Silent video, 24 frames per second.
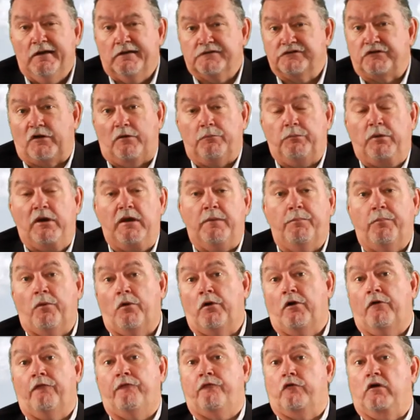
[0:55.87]
Some
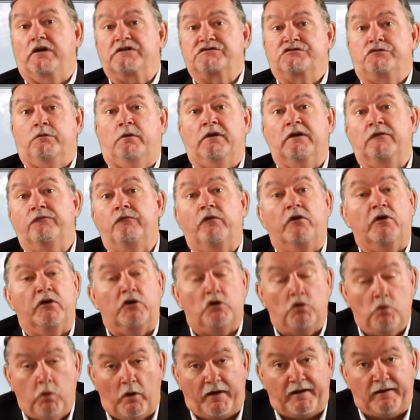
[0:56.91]
people are frustrated very
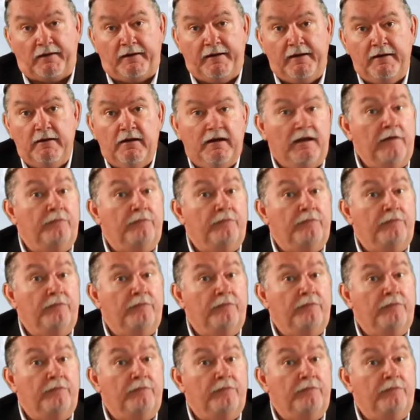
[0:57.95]
quickly.